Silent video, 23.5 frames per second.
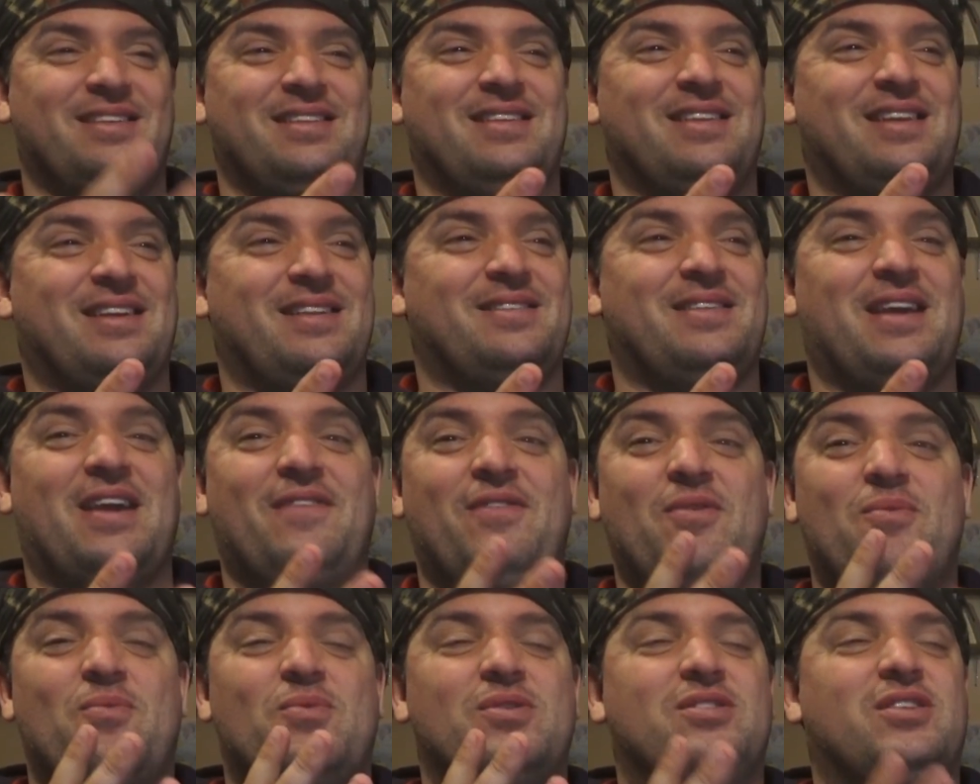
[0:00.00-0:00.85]
And
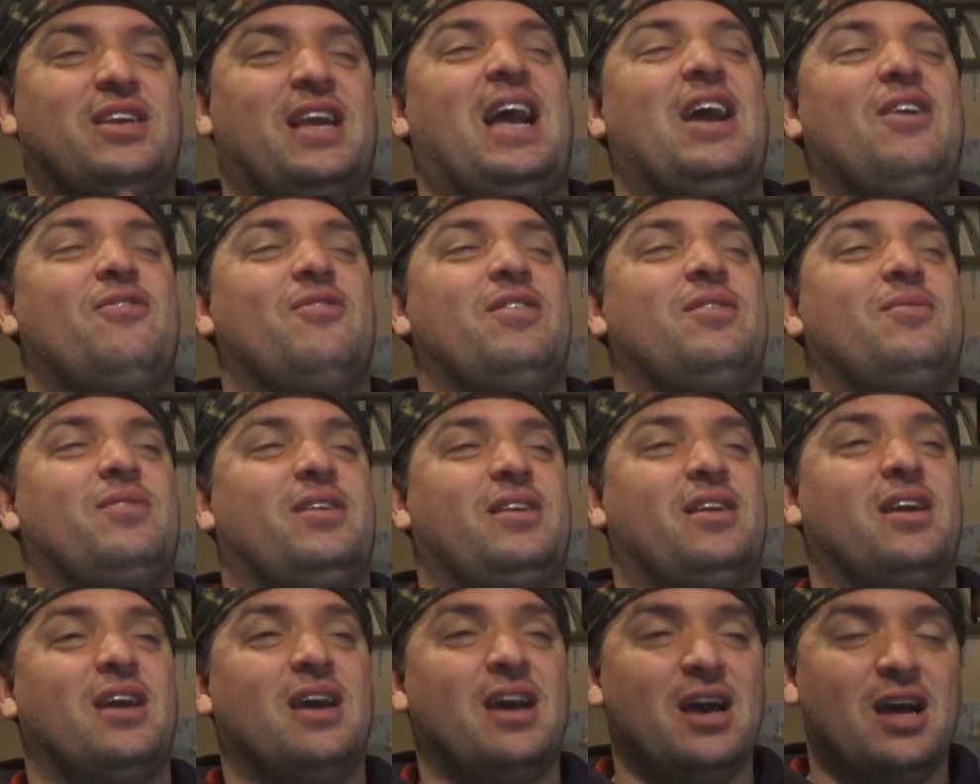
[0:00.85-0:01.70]
everyone was like angry, like
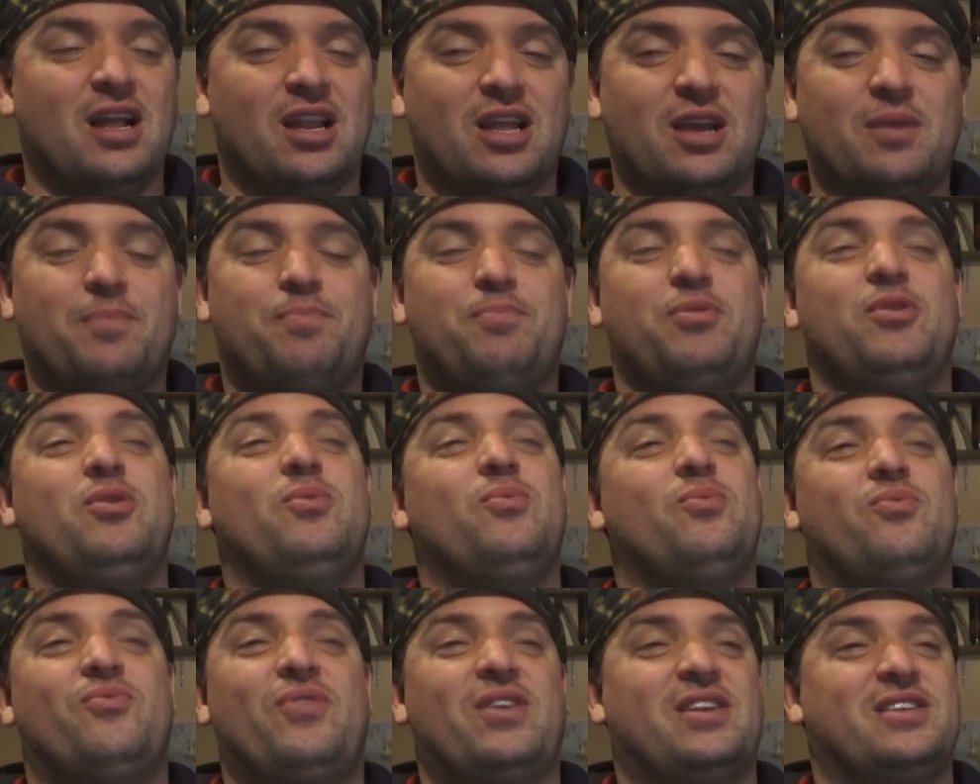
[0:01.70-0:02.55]
Boo
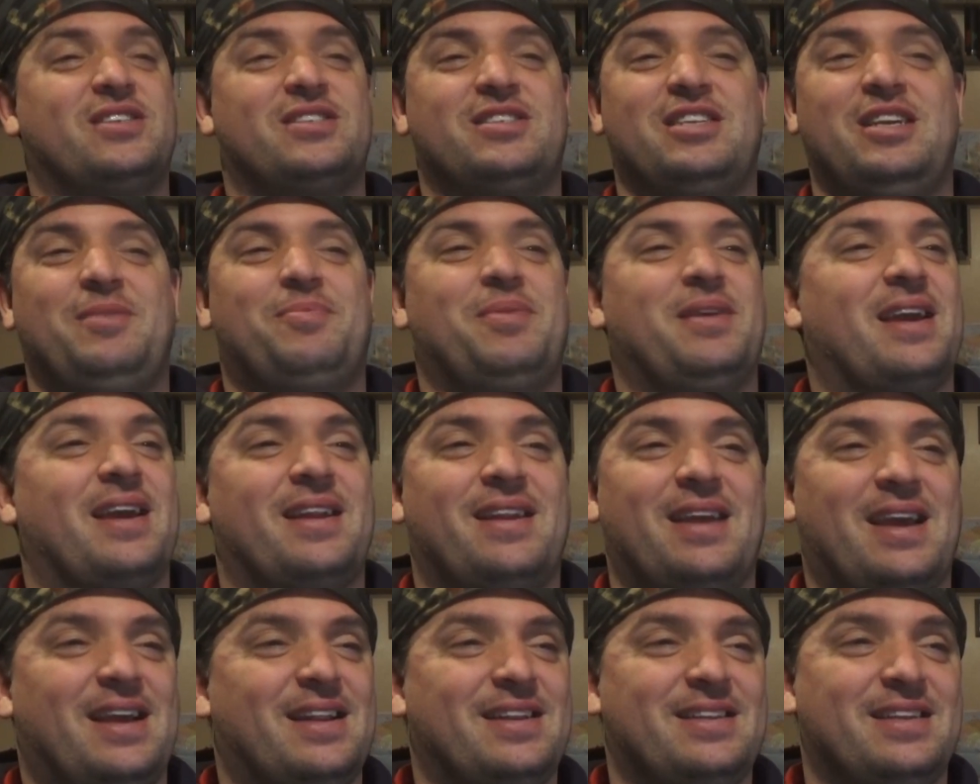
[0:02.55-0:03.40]
fell asleep again,
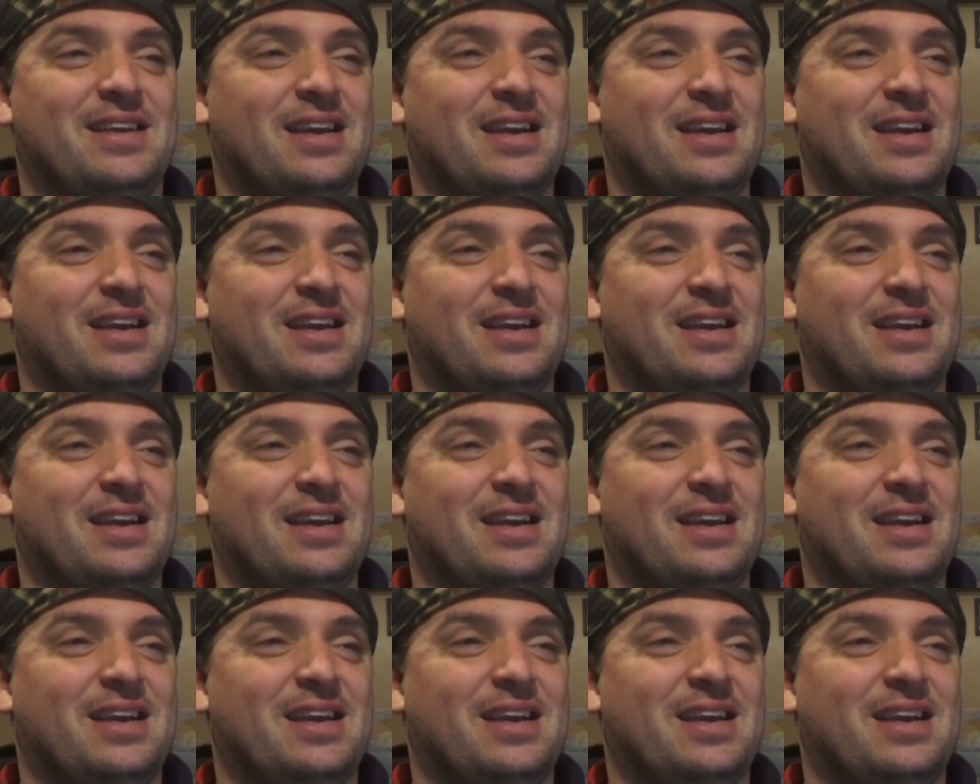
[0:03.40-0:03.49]
and